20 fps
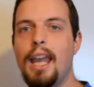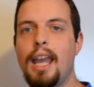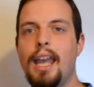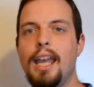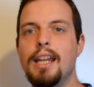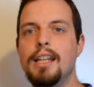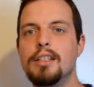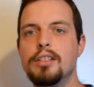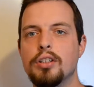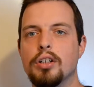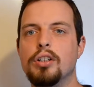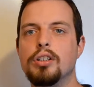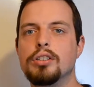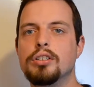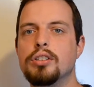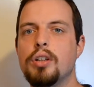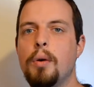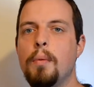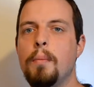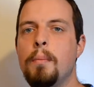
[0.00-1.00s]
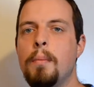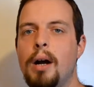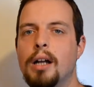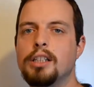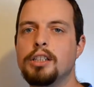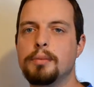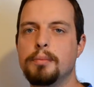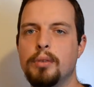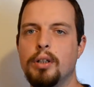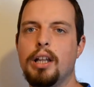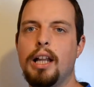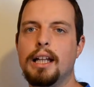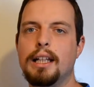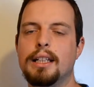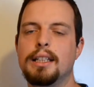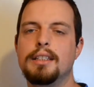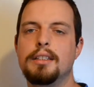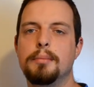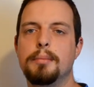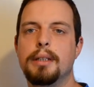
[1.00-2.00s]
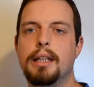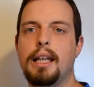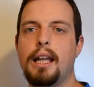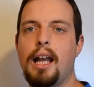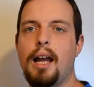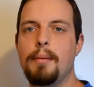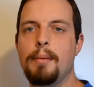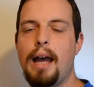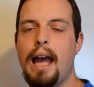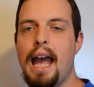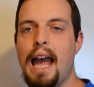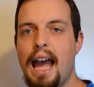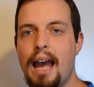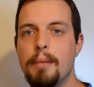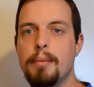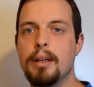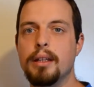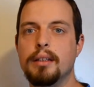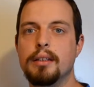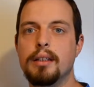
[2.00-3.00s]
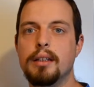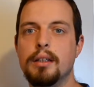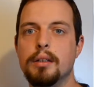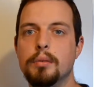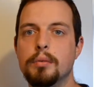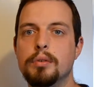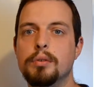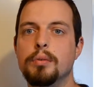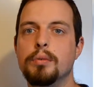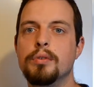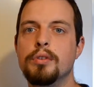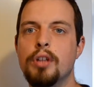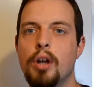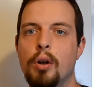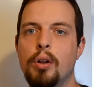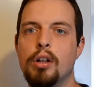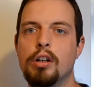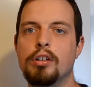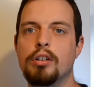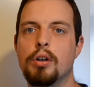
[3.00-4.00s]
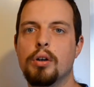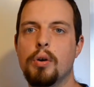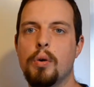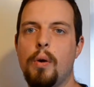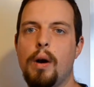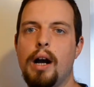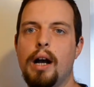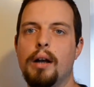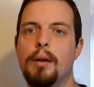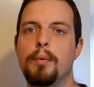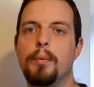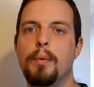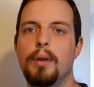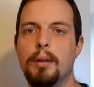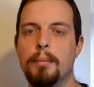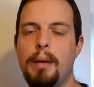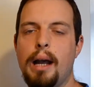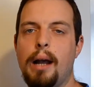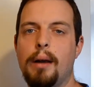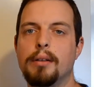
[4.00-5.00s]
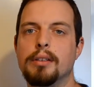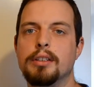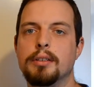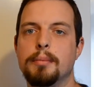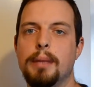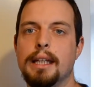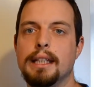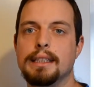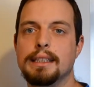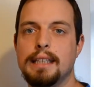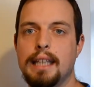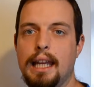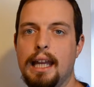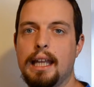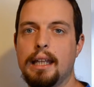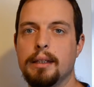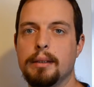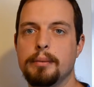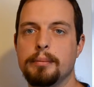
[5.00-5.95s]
It is also much more likely to become a habit which will no longer require willpower to maintain.